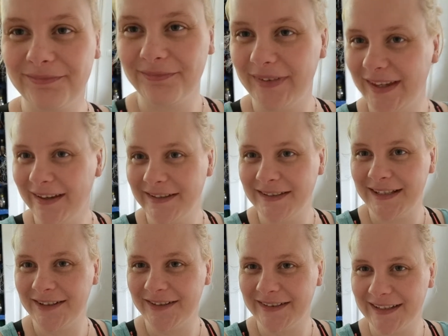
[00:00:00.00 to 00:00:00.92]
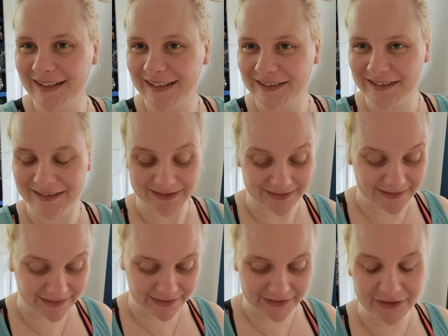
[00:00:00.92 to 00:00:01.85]
because it looks delicious.
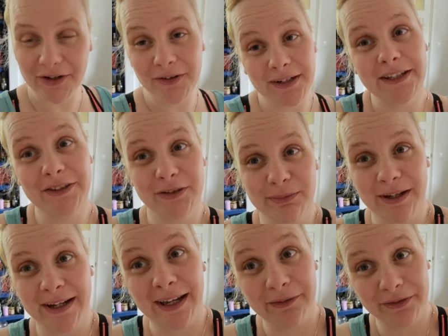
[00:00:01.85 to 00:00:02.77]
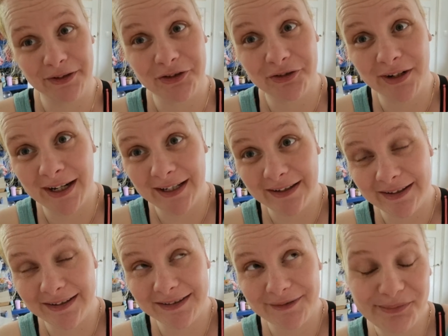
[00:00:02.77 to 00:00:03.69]
This is the only soup I haven't tried
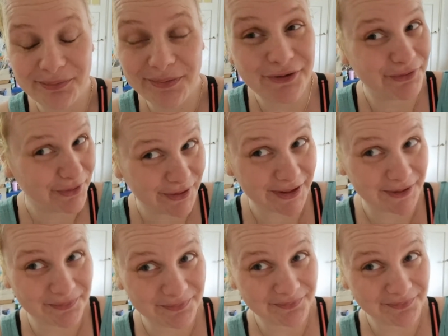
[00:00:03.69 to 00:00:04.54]
before.